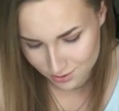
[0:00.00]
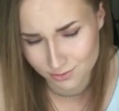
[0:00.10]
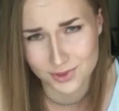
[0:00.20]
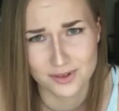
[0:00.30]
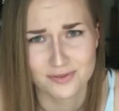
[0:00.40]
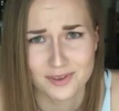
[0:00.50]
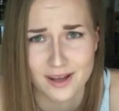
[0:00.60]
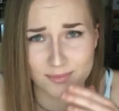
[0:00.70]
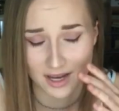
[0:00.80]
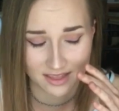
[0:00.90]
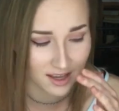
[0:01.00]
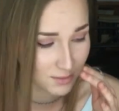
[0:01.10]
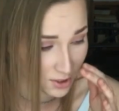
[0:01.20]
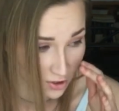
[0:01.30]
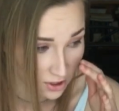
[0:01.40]
it's so beautiful. I, I think I'm
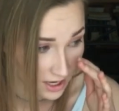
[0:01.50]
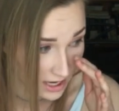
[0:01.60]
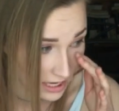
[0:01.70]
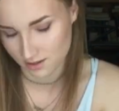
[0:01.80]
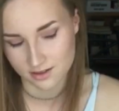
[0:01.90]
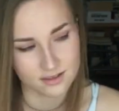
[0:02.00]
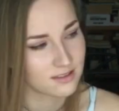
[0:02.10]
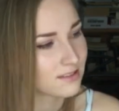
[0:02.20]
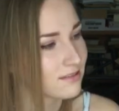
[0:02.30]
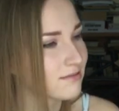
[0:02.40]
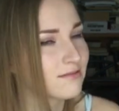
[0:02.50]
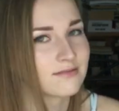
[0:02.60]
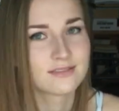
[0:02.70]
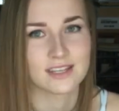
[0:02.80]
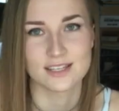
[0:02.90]
gonna cry
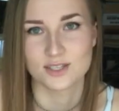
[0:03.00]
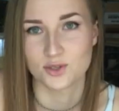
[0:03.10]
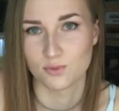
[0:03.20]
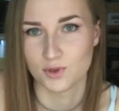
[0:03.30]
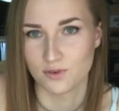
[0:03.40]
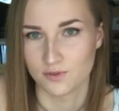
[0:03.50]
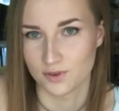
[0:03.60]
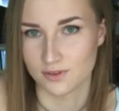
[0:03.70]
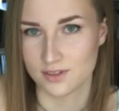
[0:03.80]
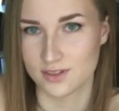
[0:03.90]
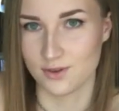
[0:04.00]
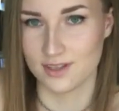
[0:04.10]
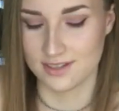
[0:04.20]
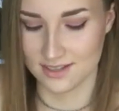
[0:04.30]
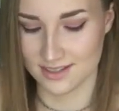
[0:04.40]
so beautiful. So
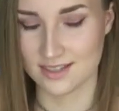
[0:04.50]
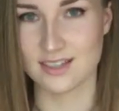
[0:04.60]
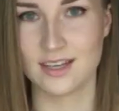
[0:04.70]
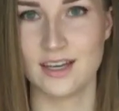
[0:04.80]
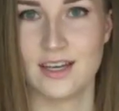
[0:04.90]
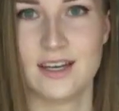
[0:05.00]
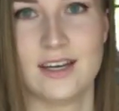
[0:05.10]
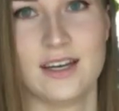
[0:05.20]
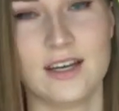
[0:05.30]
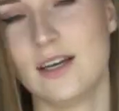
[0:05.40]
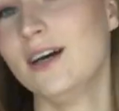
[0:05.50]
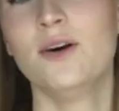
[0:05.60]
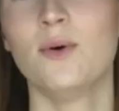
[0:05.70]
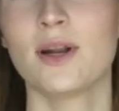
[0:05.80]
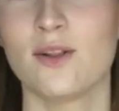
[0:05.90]
this is
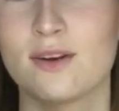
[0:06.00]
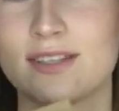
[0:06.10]
what it